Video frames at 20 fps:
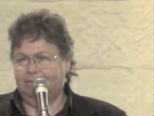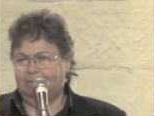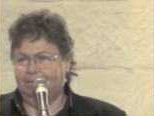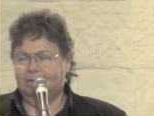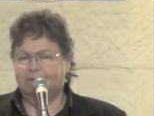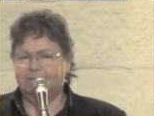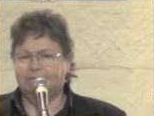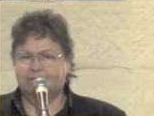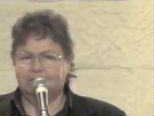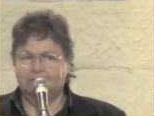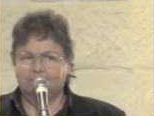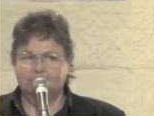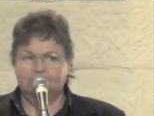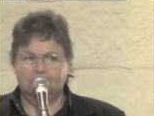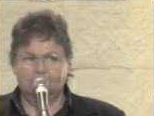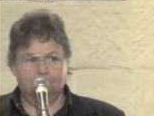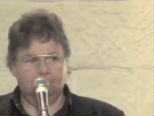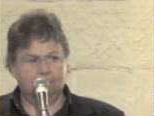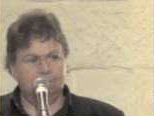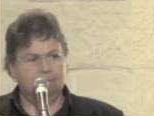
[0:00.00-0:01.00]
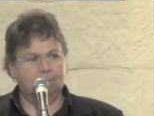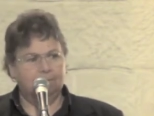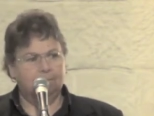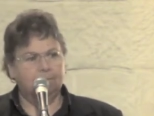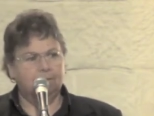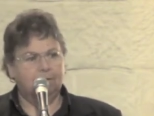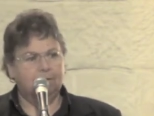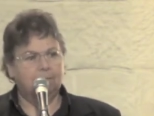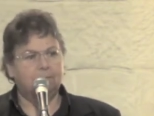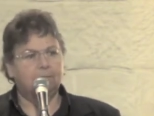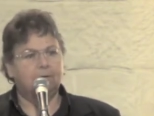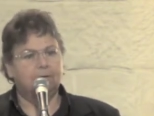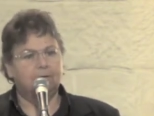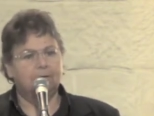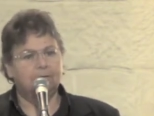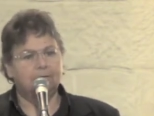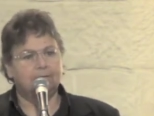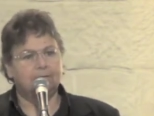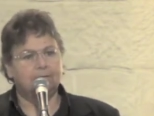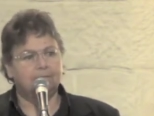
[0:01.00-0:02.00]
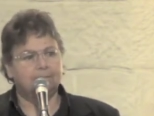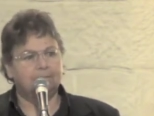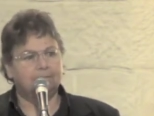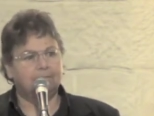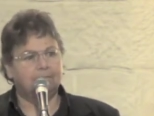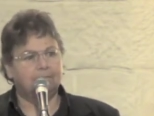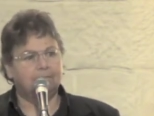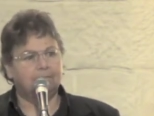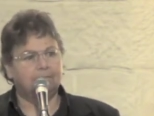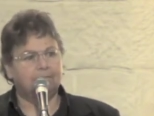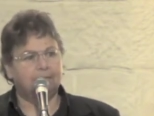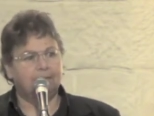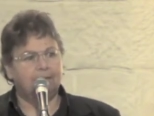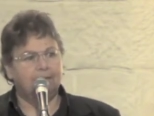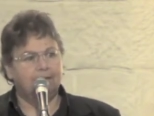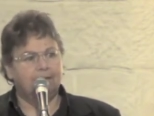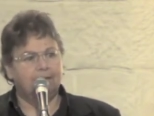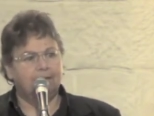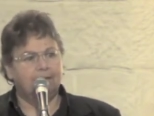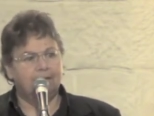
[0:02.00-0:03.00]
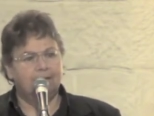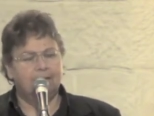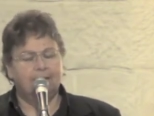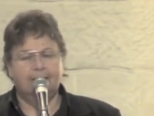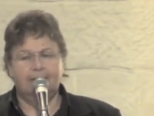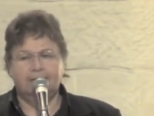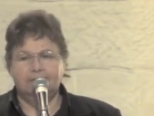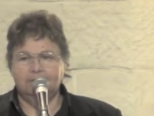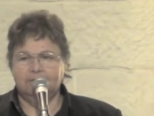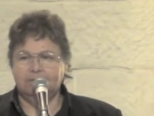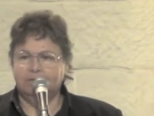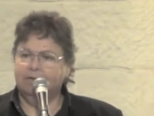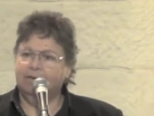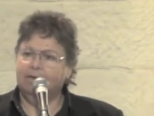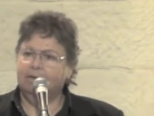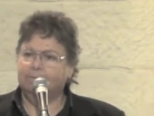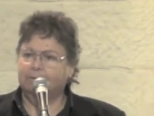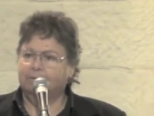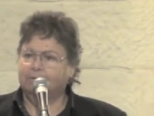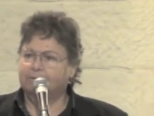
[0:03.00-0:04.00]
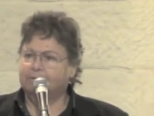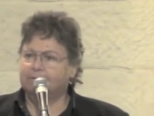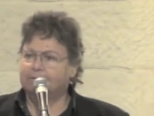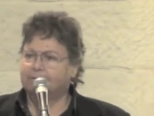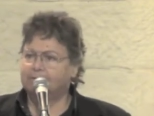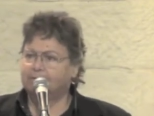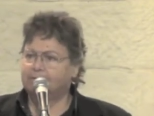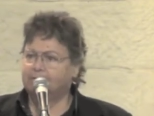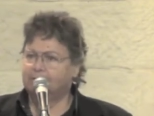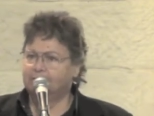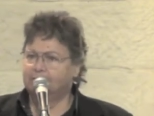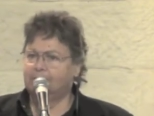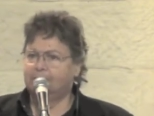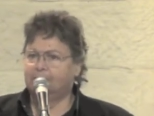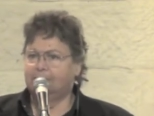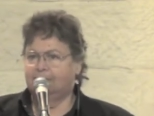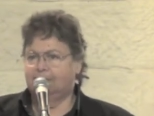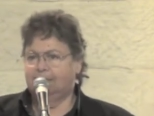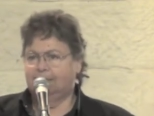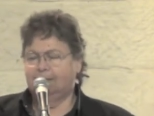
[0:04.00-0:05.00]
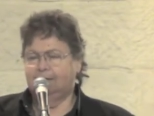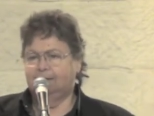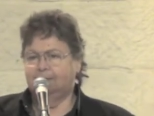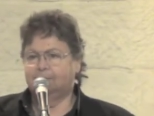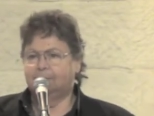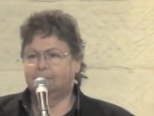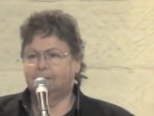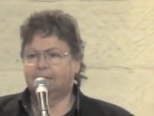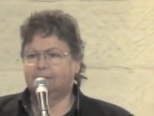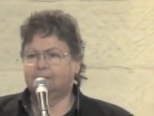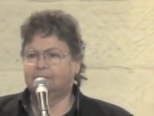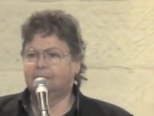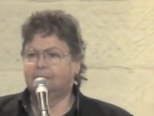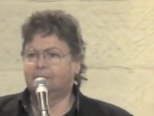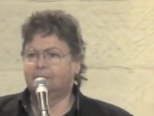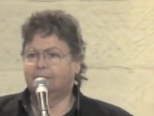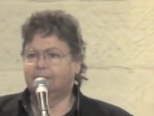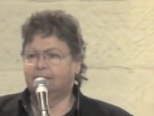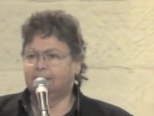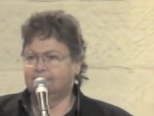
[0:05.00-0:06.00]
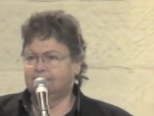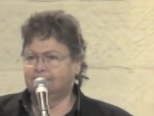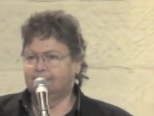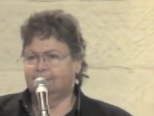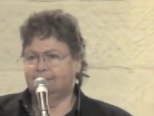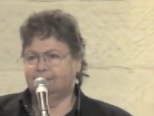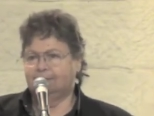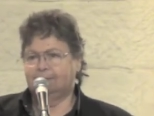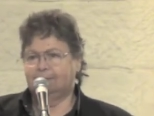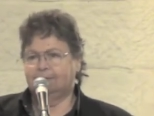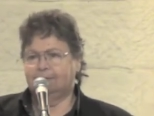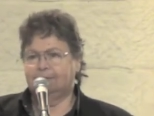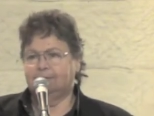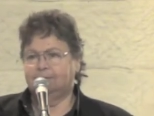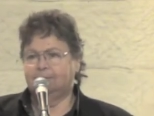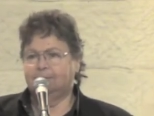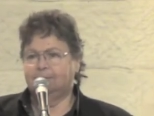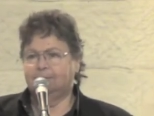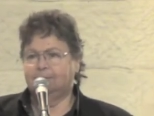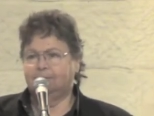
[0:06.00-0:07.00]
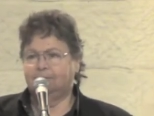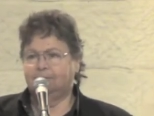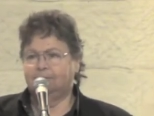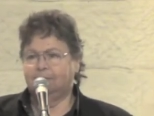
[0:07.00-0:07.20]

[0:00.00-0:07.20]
The most important people in our tribal community are our elders.